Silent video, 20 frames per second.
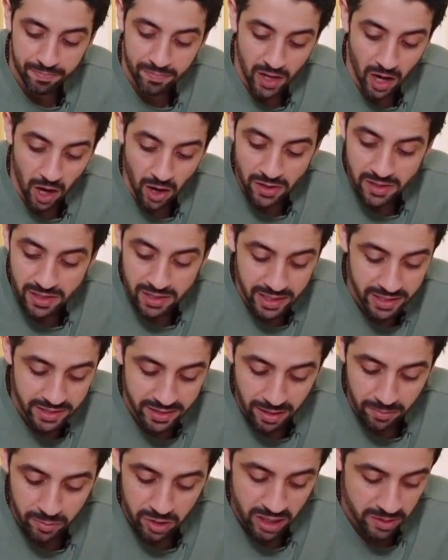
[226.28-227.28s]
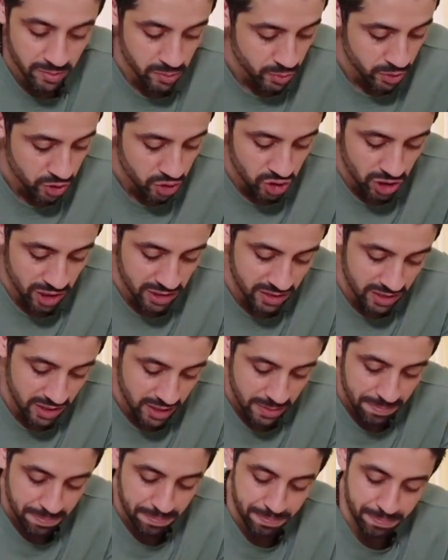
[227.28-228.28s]
honestly, sometimes with just
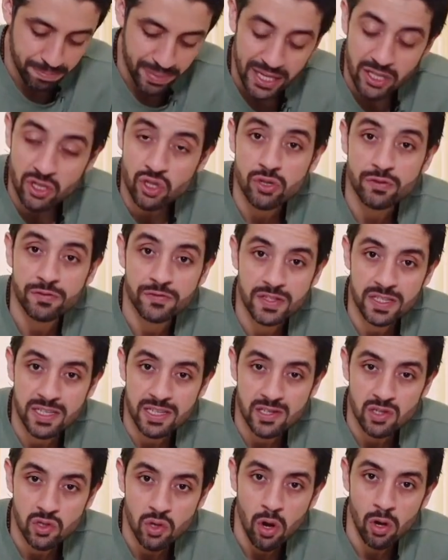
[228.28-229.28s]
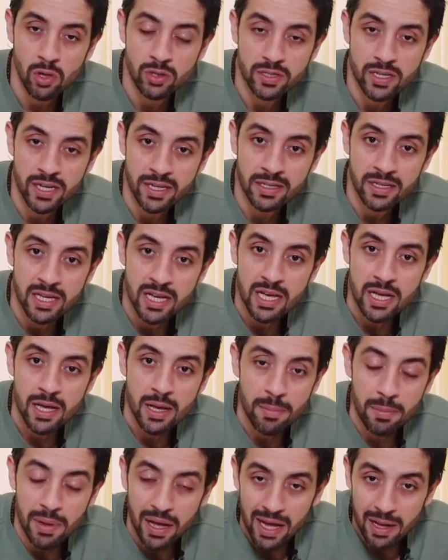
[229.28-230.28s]
a pinch of sea salt and
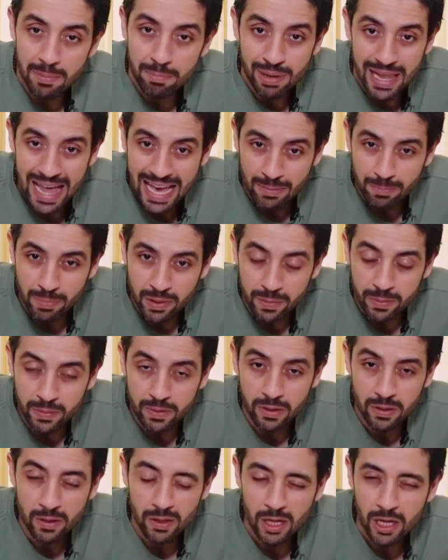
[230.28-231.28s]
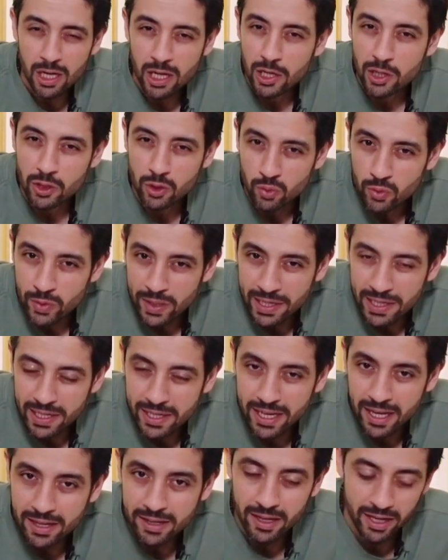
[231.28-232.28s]
black pepper, you really
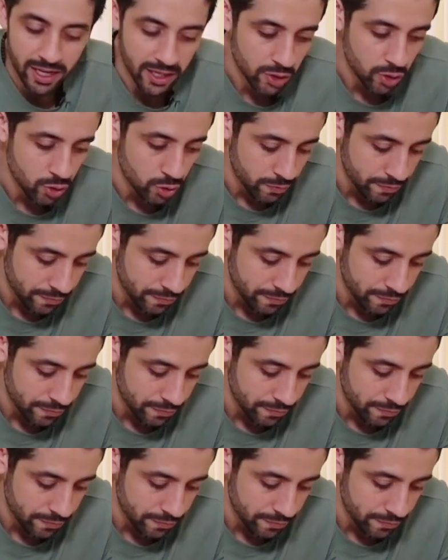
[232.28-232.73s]
get a good